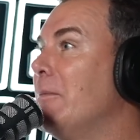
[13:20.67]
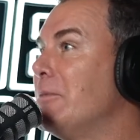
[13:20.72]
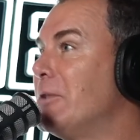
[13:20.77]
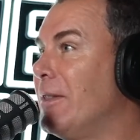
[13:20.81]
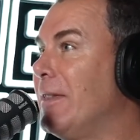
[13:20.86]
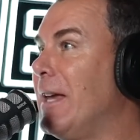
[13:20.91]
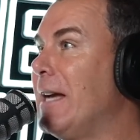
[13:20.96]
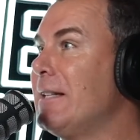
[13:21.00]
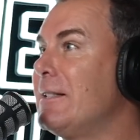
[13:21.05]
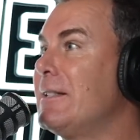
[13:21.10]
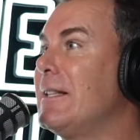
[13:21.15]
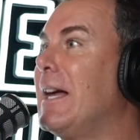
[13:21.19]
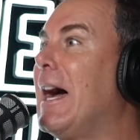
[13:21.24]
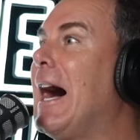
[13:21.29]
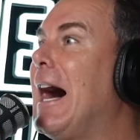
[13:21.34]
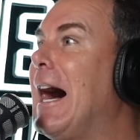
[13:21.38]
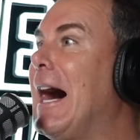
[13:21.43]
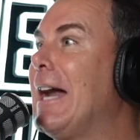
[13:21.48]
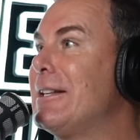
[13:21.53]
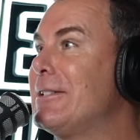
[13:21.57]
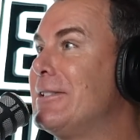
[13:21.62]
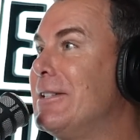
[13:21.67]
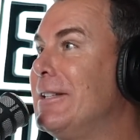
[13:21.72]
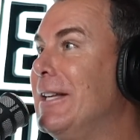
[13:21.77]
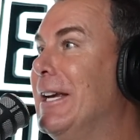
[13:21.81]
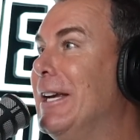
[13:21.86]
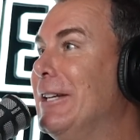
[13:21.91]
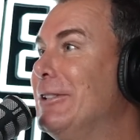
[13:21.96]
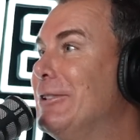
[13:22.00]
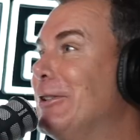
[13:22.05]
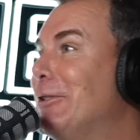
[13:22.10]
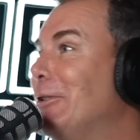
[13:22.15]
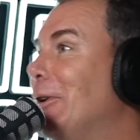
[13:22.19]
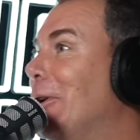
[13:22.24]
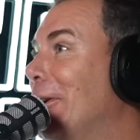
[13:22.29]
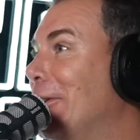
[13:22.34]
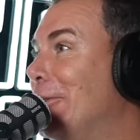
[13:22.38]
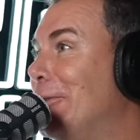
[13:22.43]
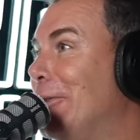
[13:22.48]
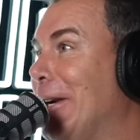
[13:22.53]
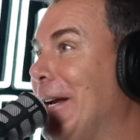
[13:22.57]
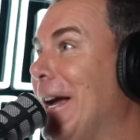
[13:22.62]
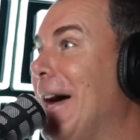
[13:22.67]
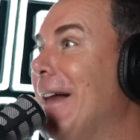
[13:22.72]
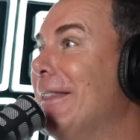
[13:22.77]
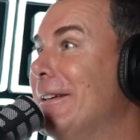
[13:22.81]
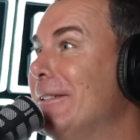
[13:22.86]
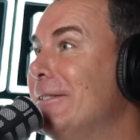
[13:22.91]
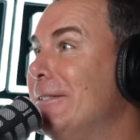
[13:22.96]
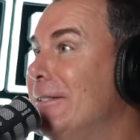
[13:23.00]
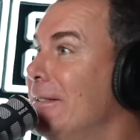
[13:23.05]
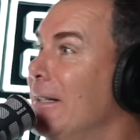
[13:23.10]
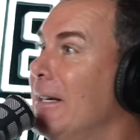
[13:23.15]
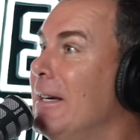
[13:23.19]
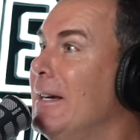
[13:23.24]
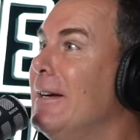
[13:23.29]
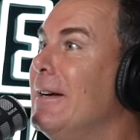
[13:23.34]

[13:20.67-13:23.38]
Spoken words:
So that's the hardest thing, to try to trick others.